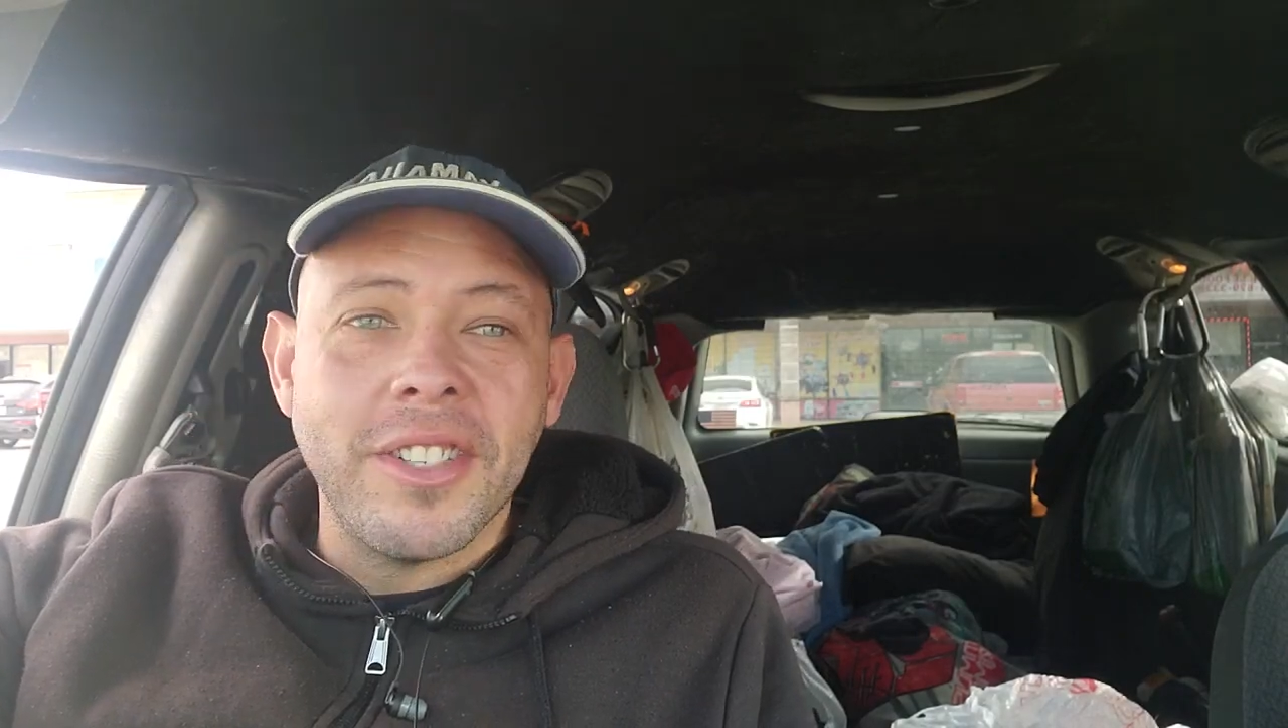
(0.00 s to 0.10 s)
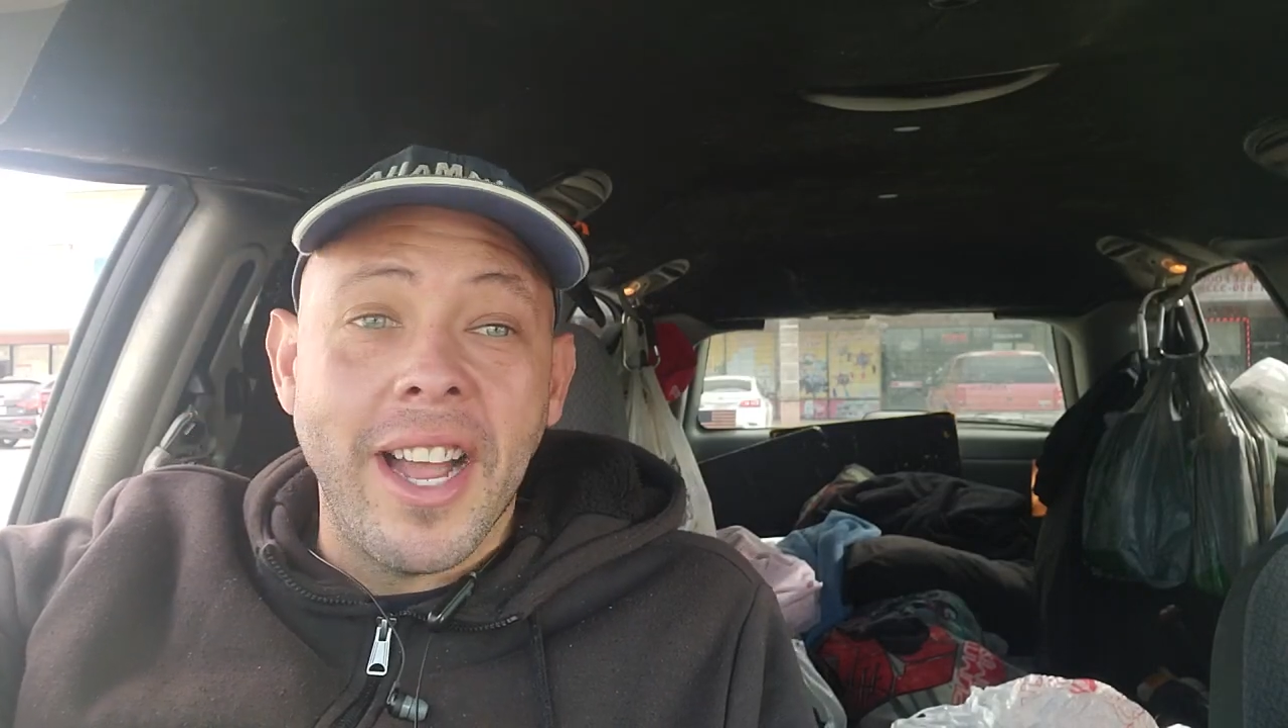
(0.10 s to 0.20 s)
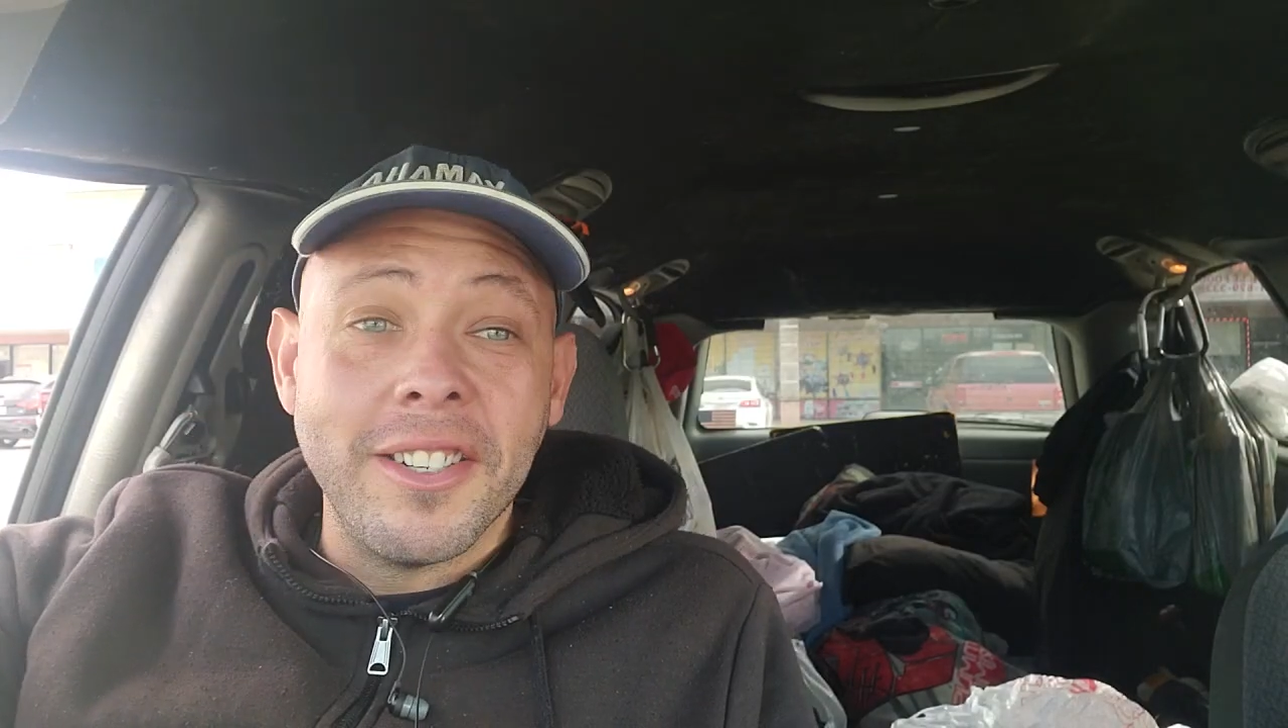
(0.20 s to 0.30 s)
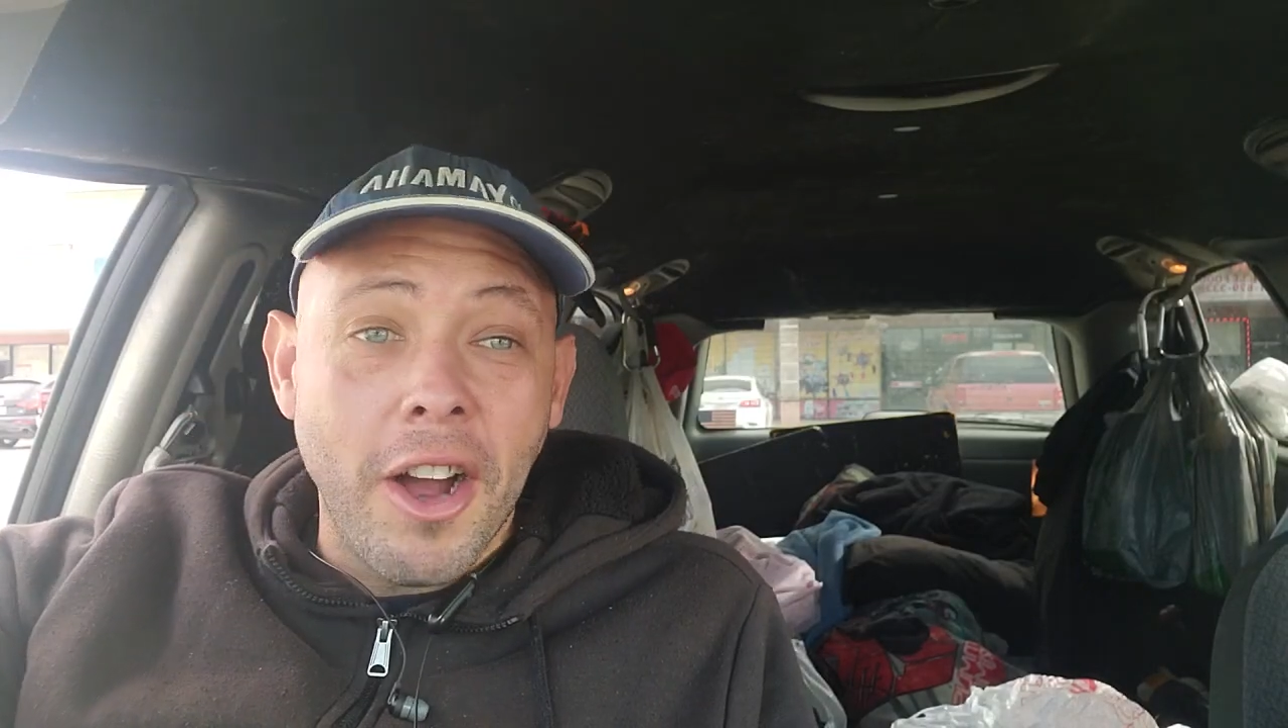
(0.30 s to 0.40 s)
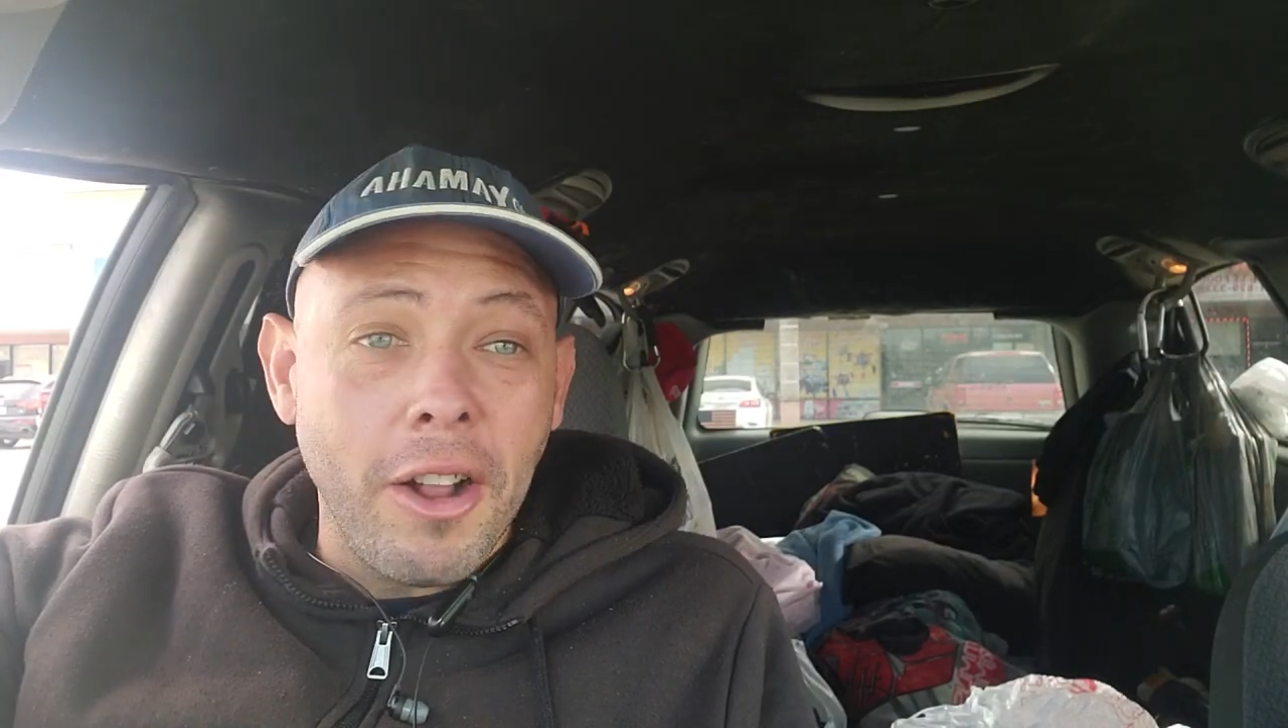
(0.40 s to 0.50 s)

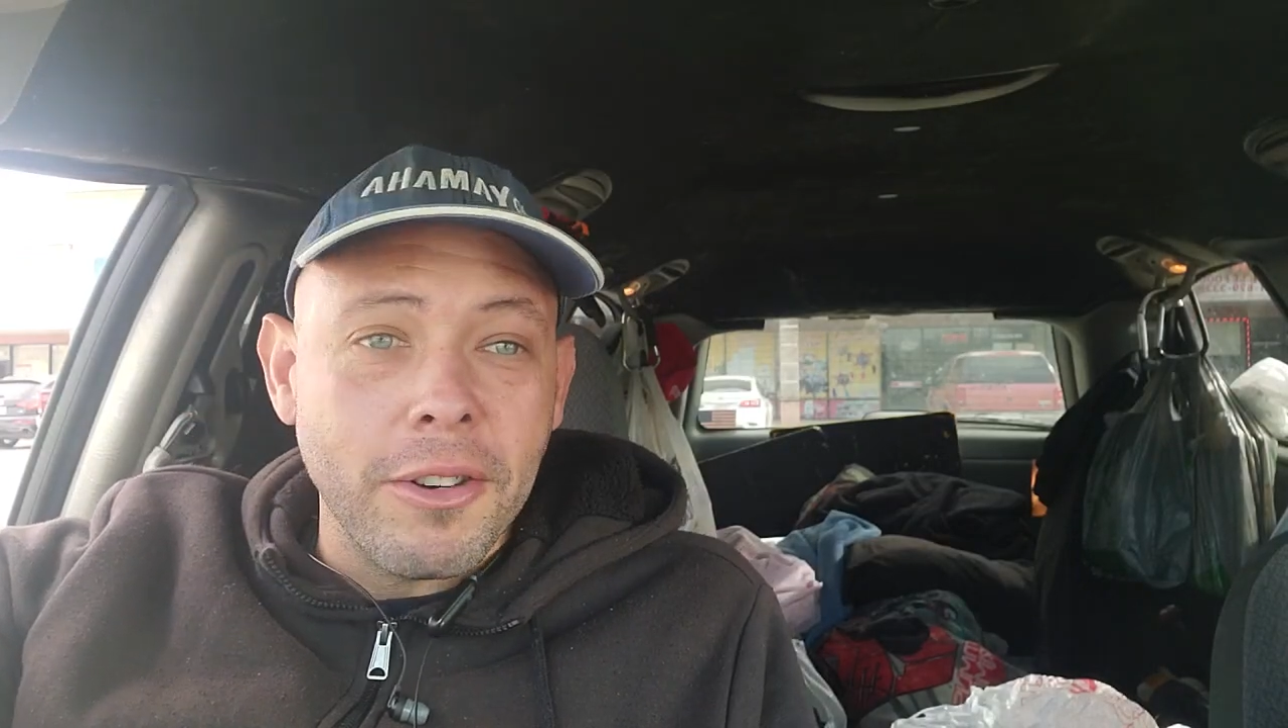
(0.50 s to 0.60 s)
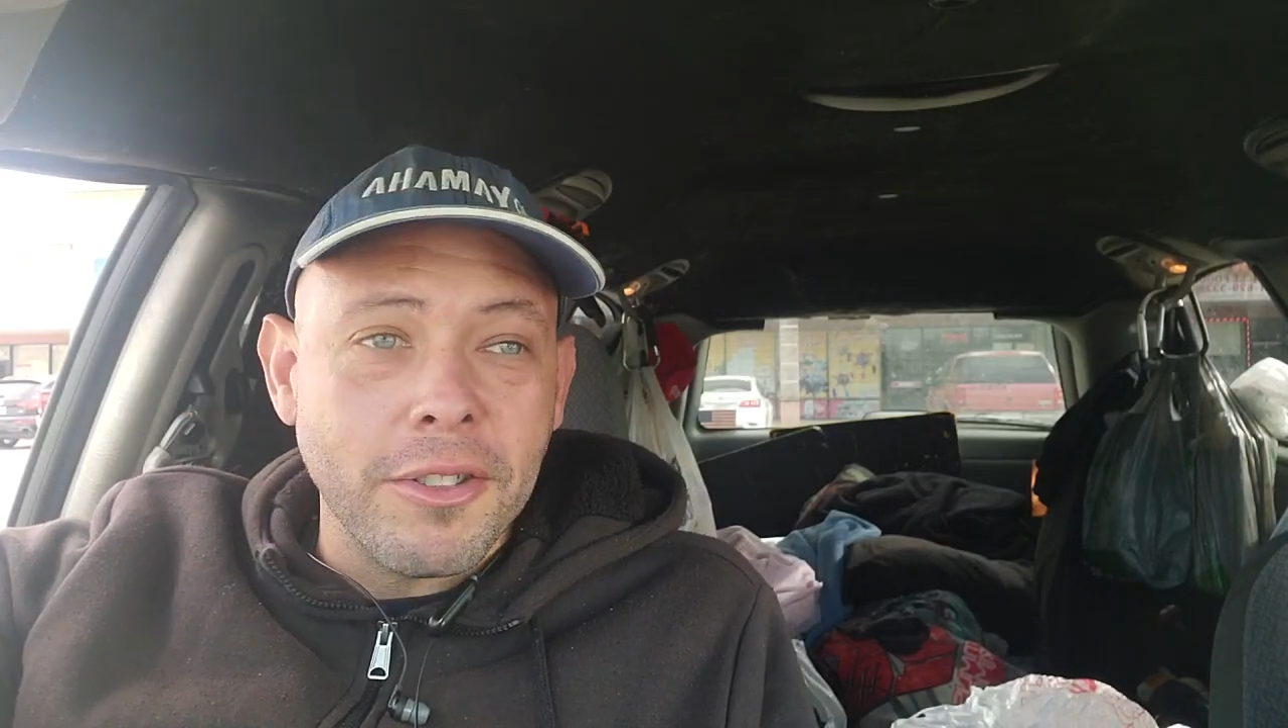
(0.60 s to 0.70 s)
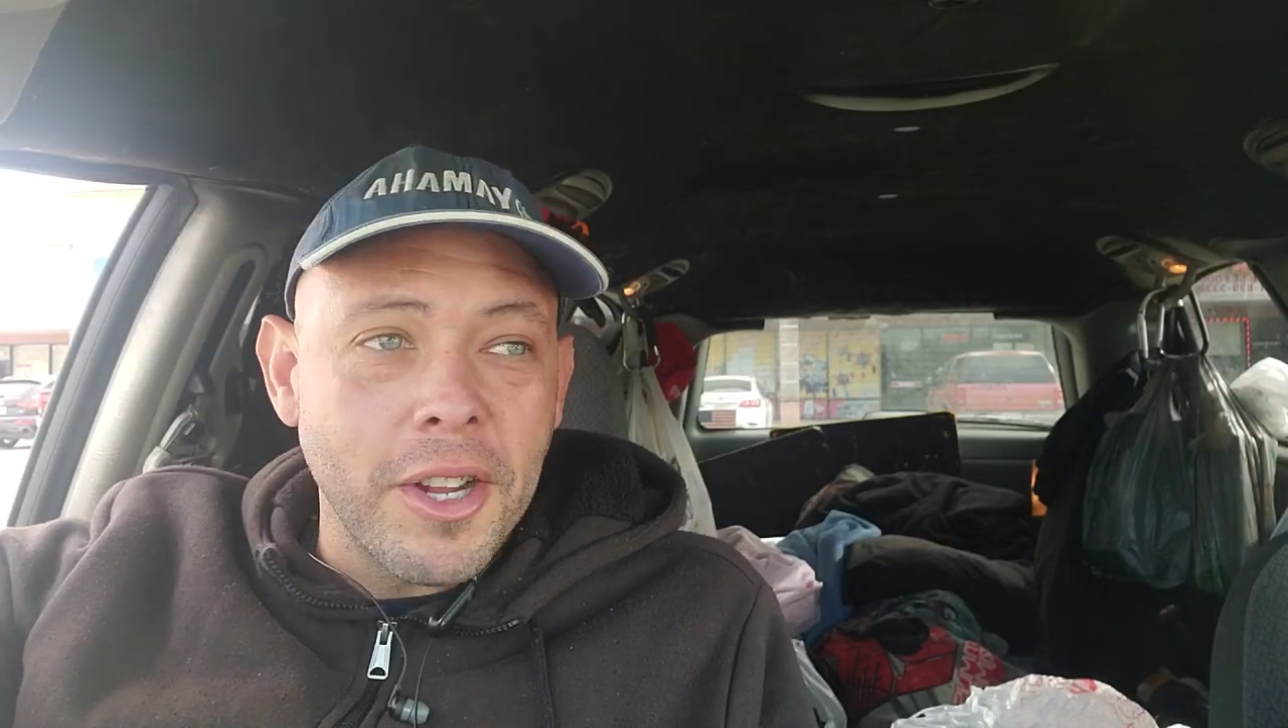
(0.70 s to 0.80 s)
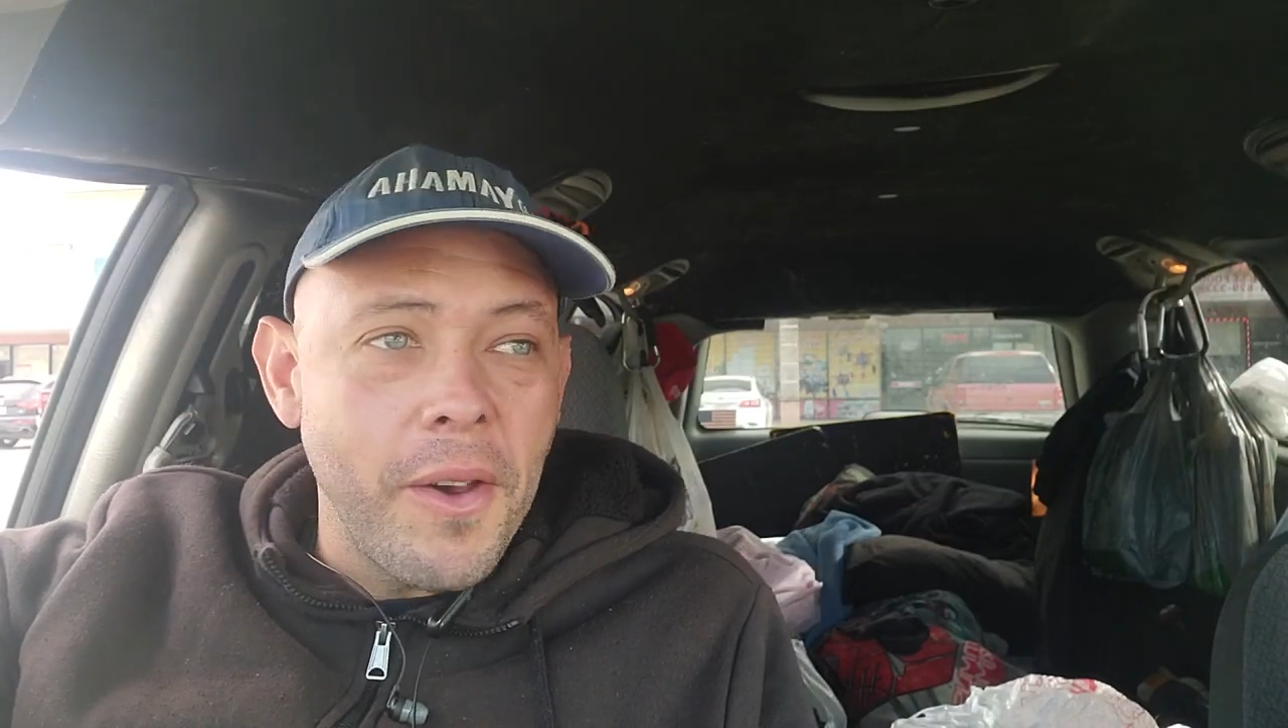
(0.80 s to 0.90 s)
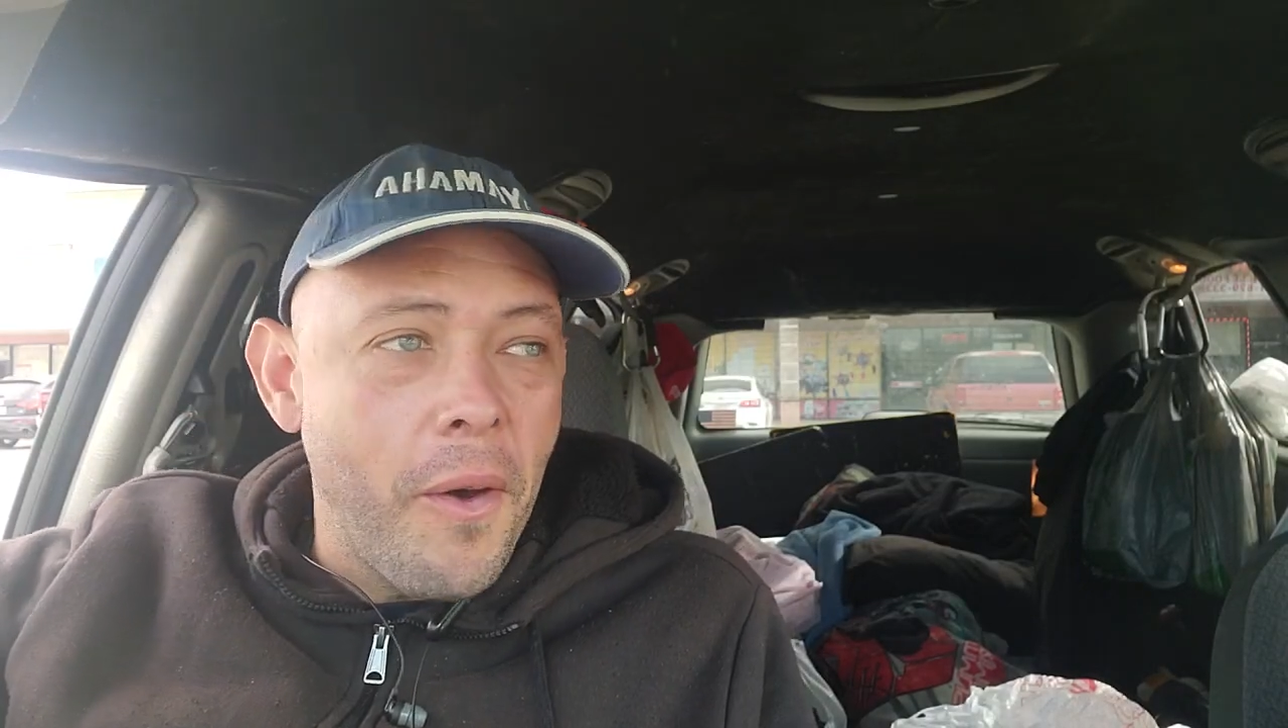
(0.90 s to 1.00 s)
$9,
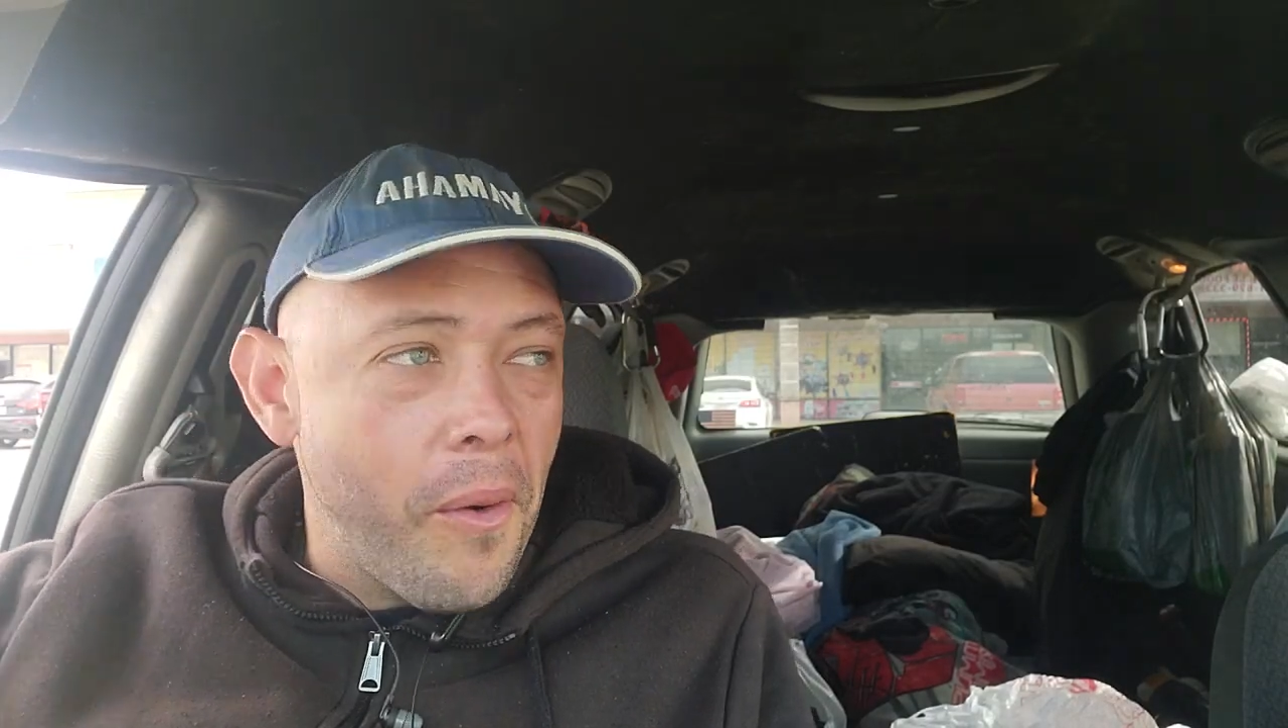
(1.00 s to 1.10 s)
huh?